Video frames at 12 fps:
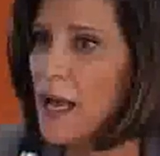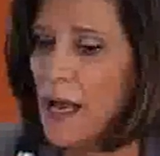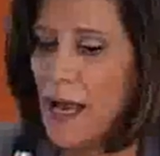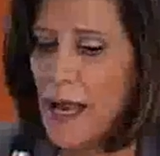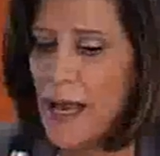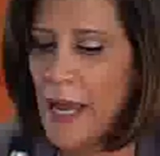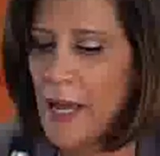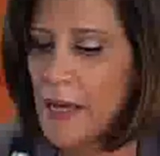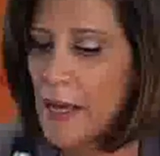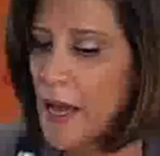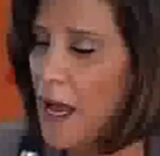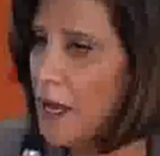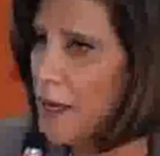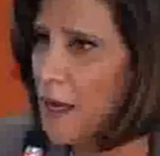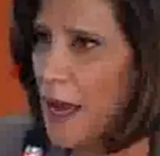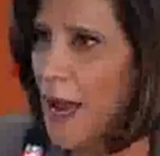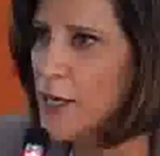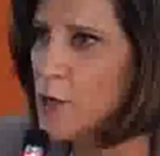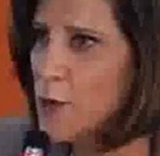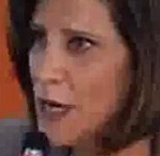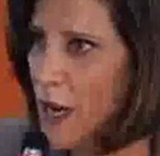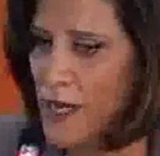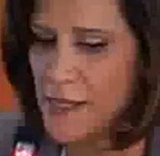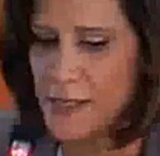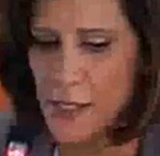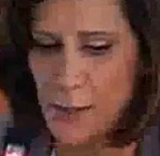annual IC.